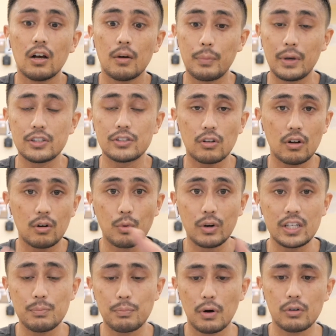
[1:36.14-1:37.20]
based on what
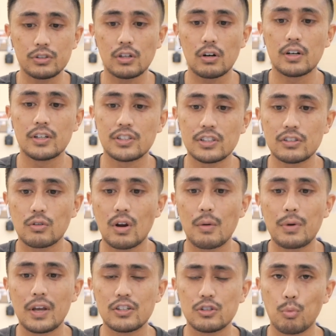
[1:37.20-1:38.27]
he posted on his Instagram
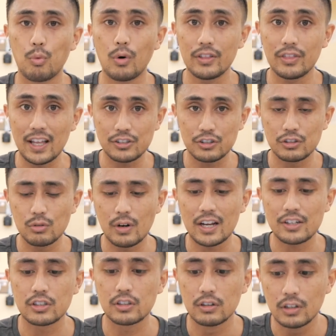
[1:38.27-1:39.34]
page, what that suit
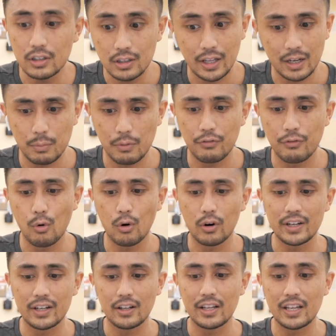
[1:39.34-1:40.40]
actually looked like before
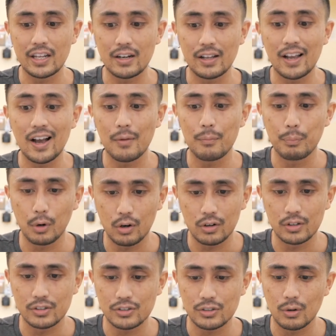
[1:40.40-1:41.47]
it got
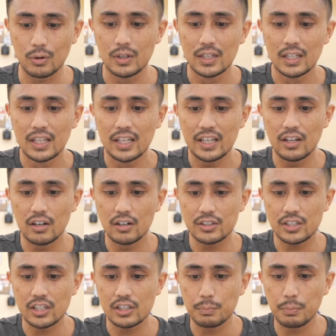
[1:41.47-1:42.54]
burned. So here's
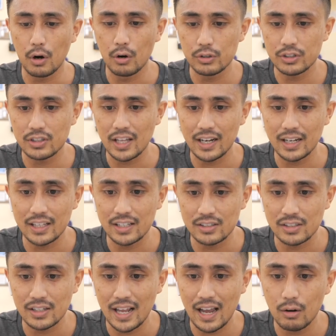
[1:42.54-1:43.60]
his post that is
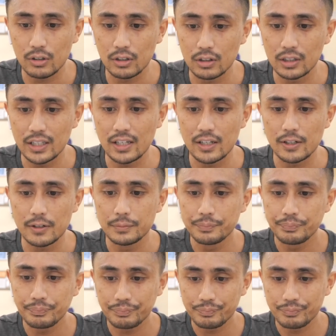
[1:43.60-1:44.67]
now deleted.
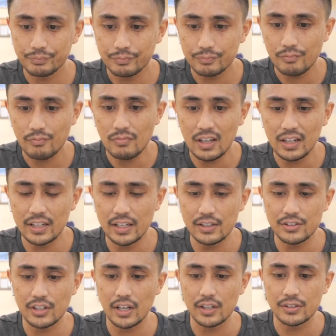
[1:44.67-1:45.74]
He
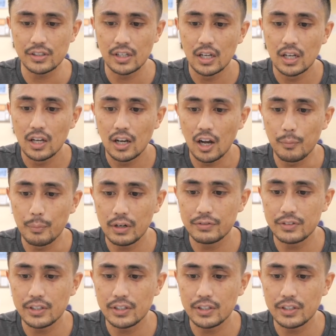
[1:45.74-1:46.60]
says, a bit of